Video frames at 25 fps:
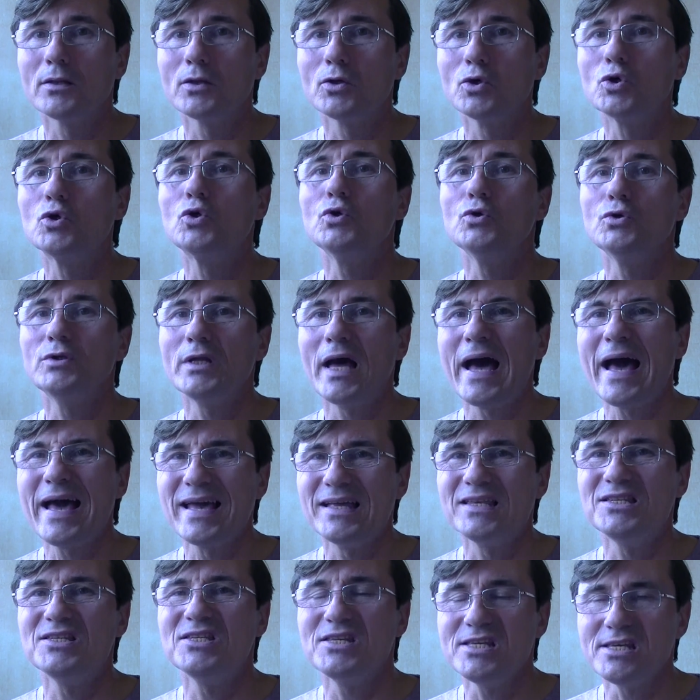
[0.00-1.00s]
good
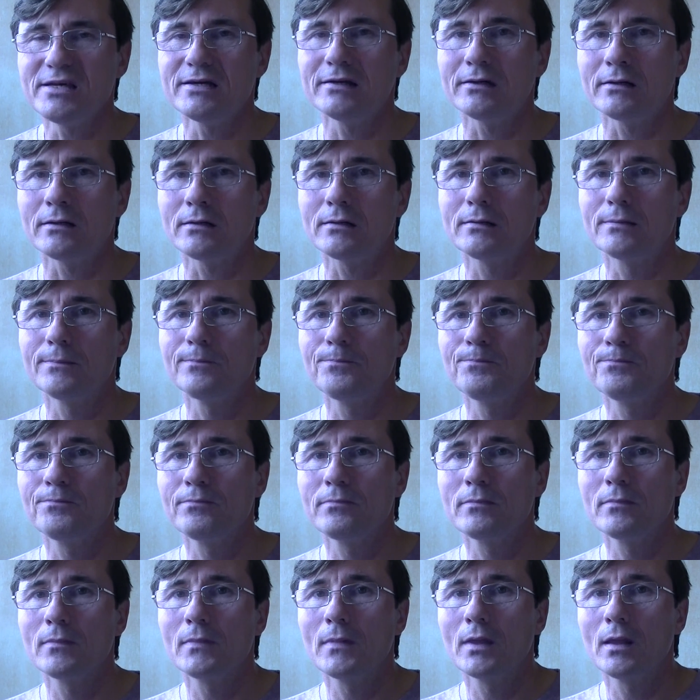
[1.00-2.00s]
idea
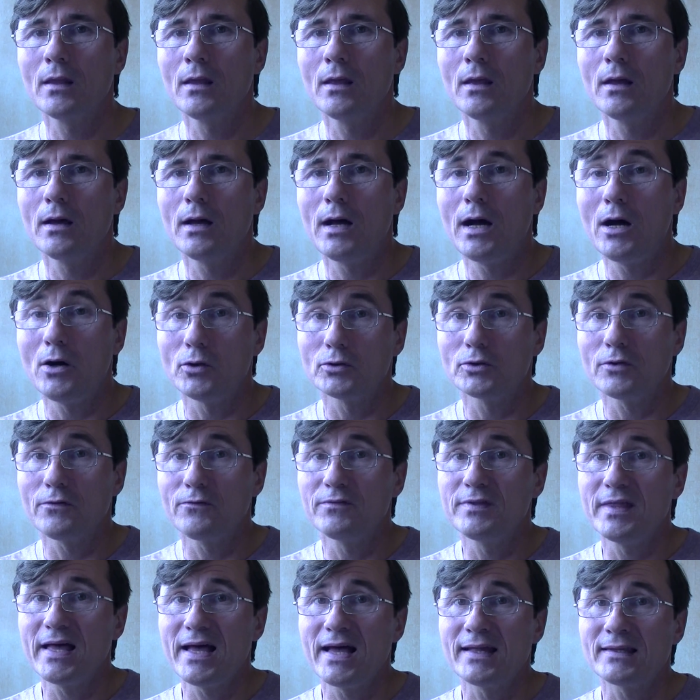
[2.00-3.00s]
out
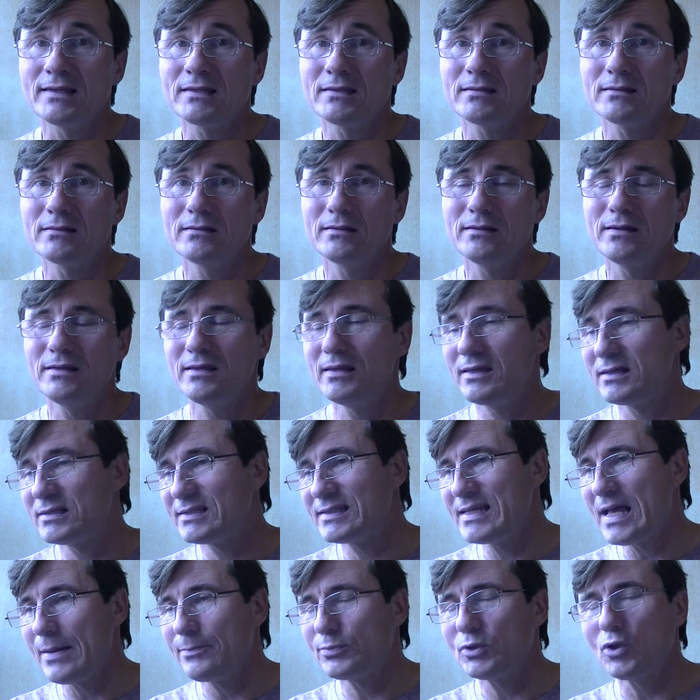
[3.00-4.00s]
of that,
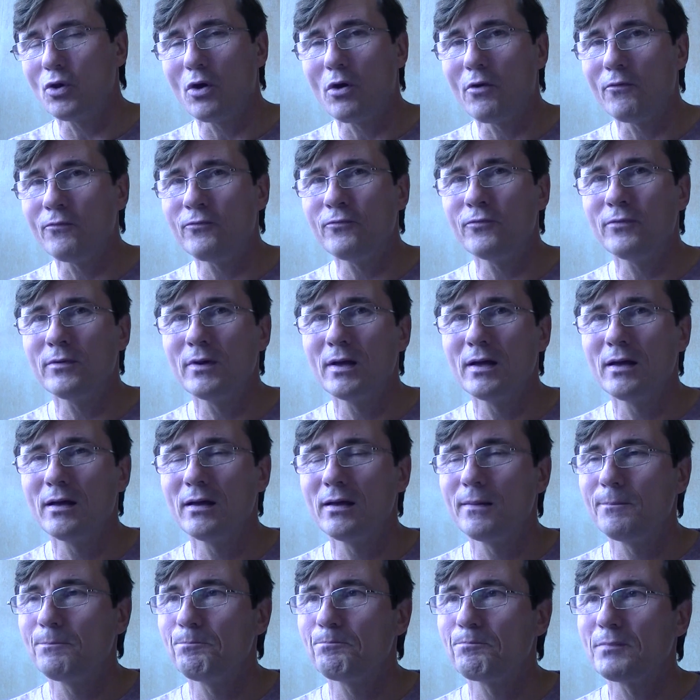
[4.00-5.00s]
except of
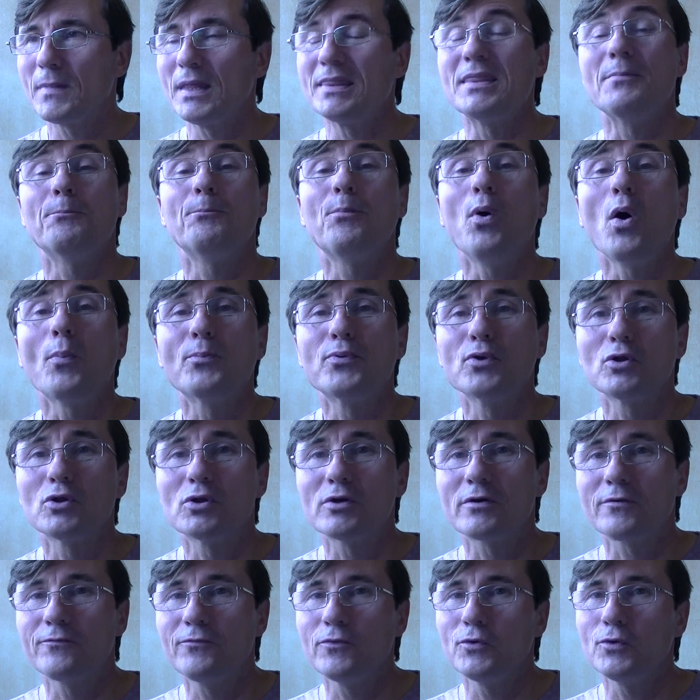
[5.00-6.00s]
the
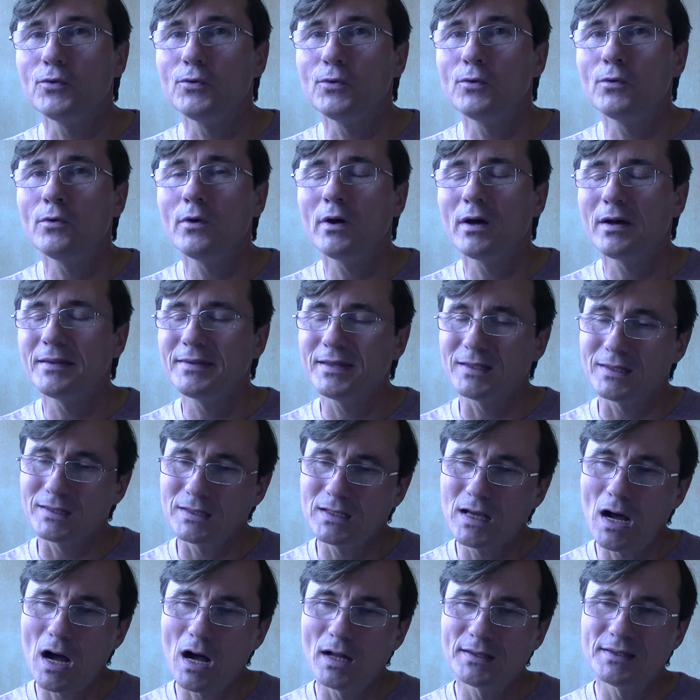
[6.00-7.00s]
popular view that
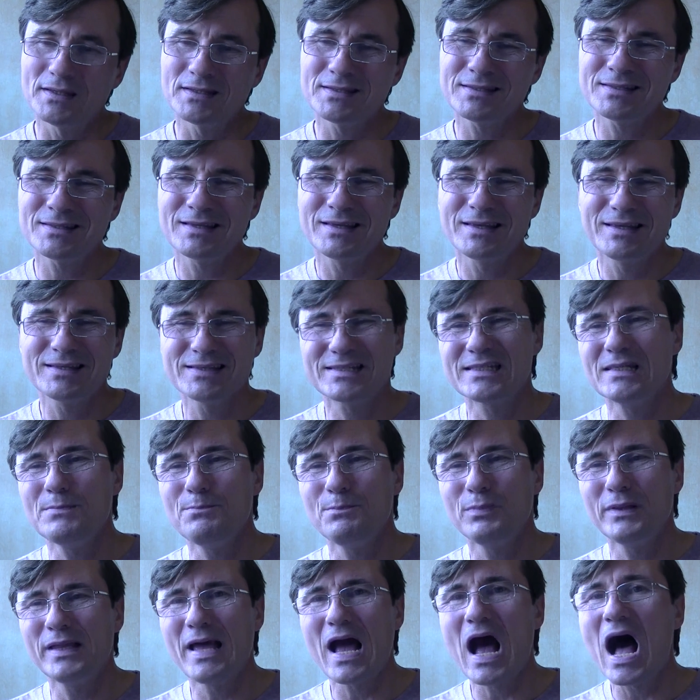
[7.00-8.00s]
God is
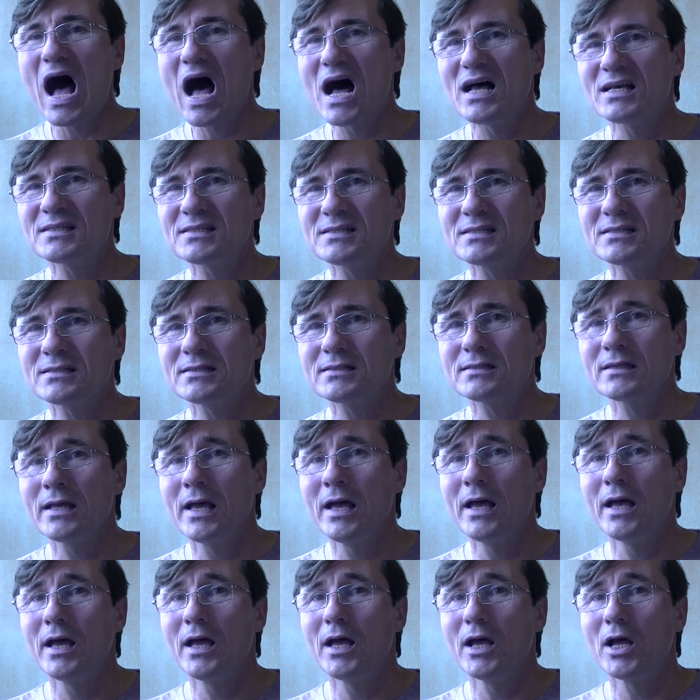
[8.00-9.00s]
simply asks
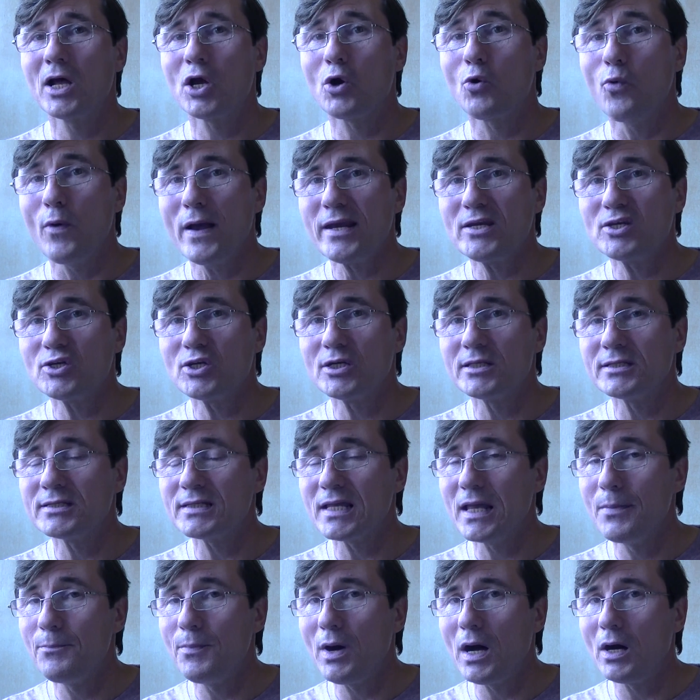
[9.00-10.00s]

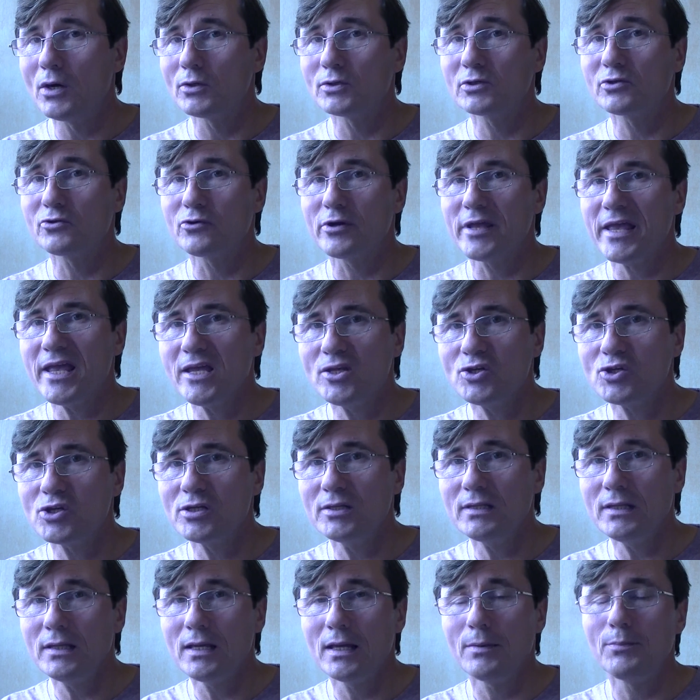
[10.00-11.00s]
questions about
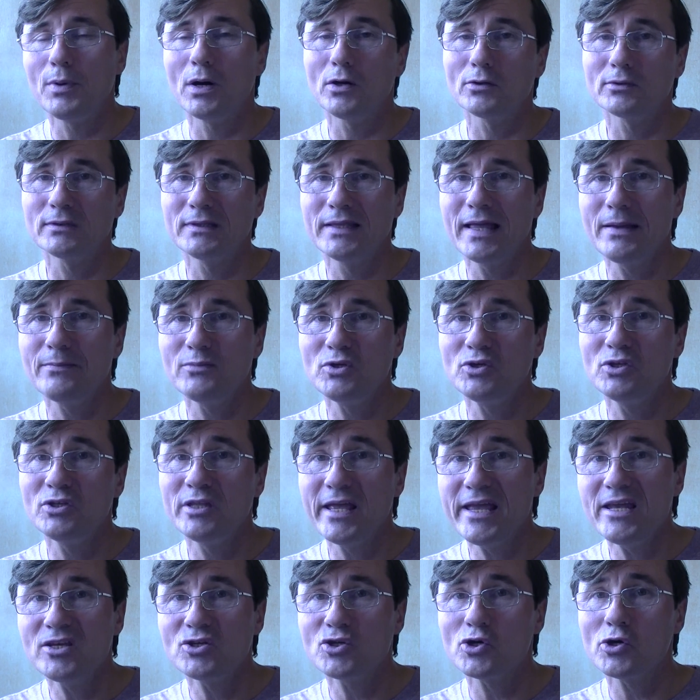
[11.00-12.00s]
creation, about
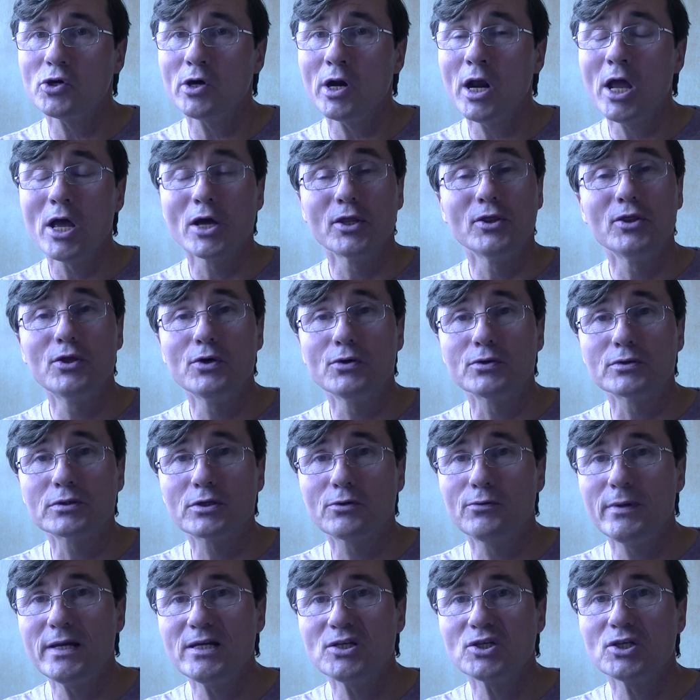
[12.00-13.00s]
nature, those
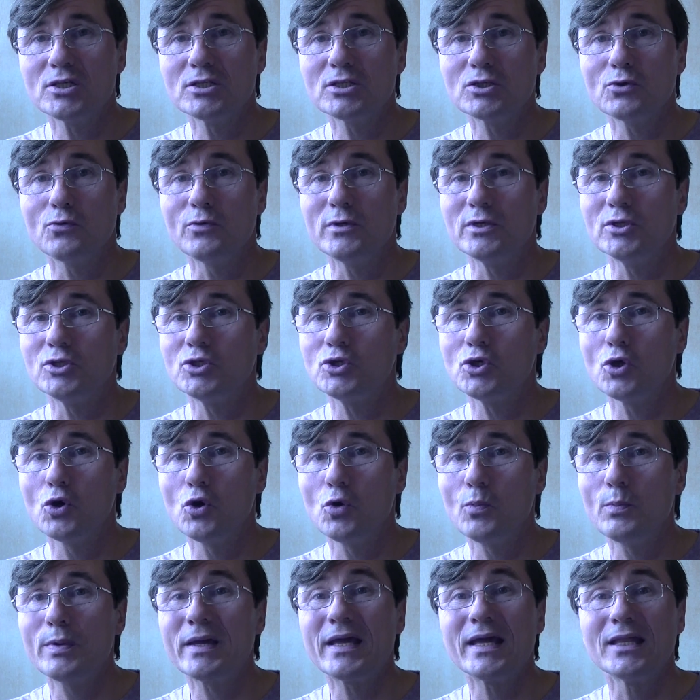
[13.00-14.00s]
questions which
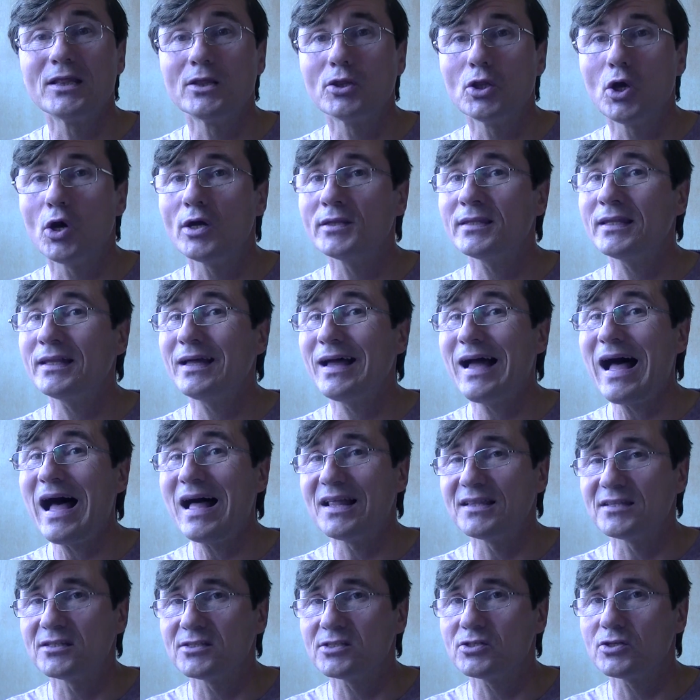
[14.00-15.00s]
Job cannot
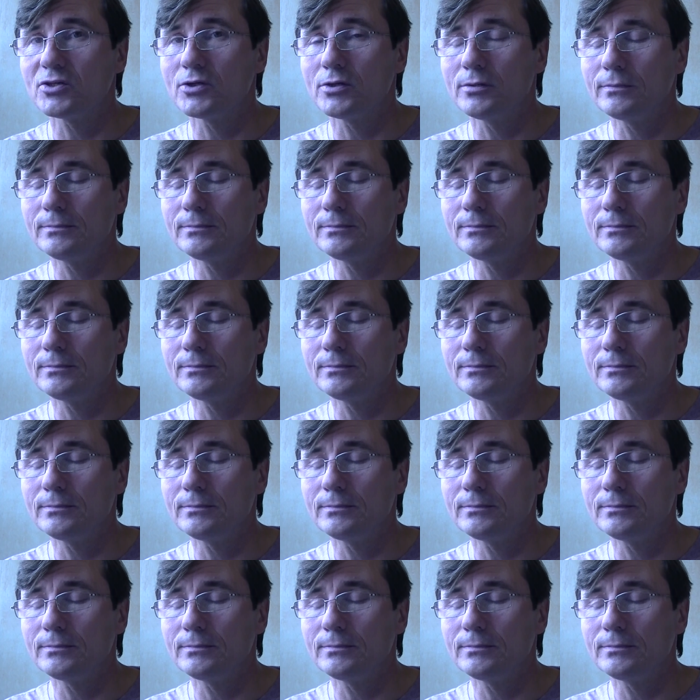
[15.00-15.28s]
answer.